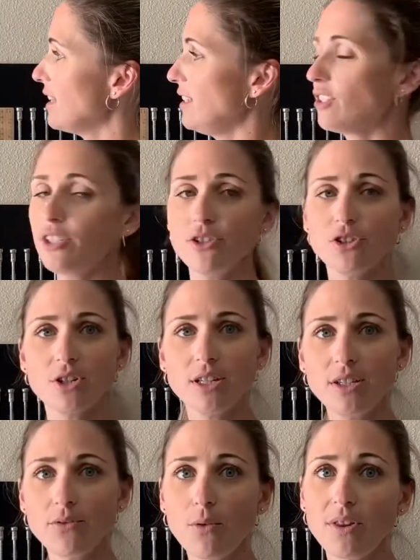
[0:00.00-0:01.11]
These are used
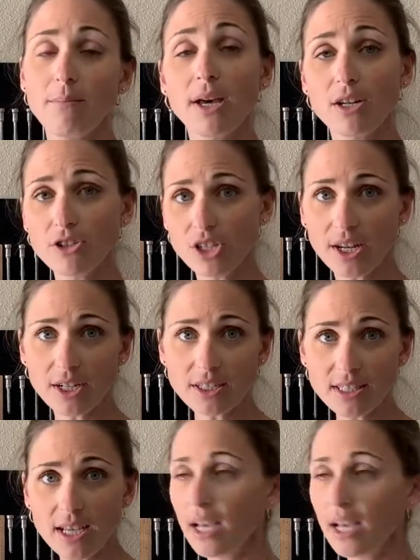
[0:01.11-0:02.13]
strictly for the metal shutters,